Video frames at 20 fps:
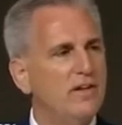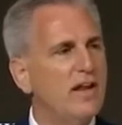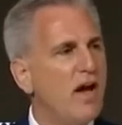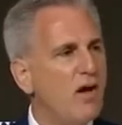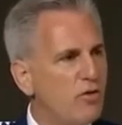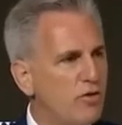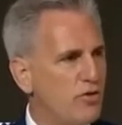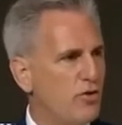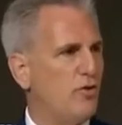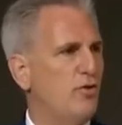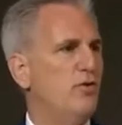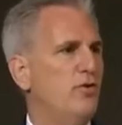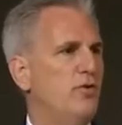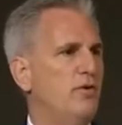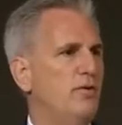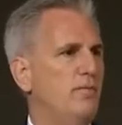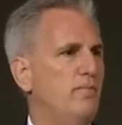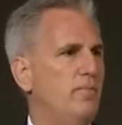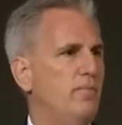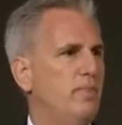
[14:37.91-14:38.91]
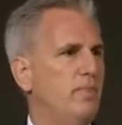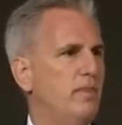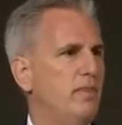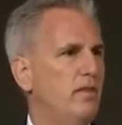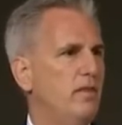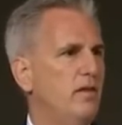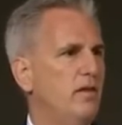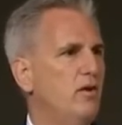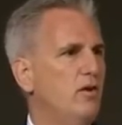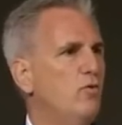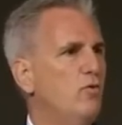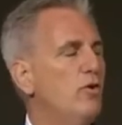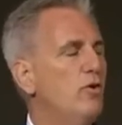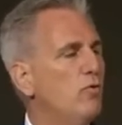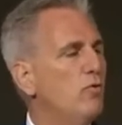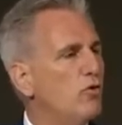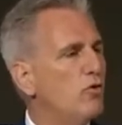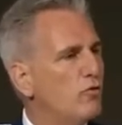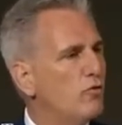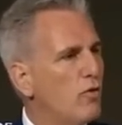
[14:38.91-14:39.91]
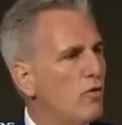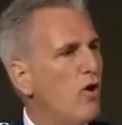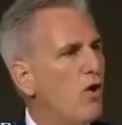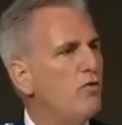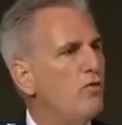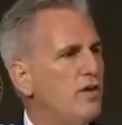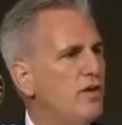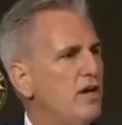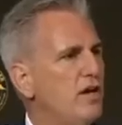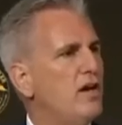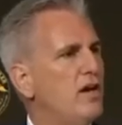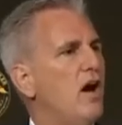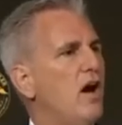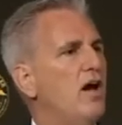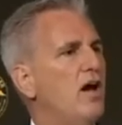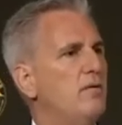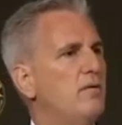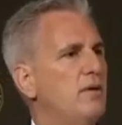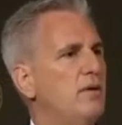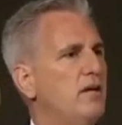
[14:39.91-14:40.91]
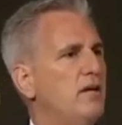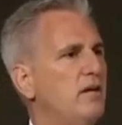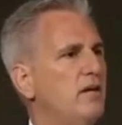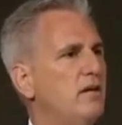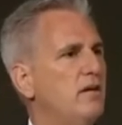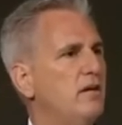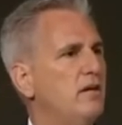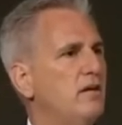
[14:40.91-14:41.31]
Now, third, we will grow the economy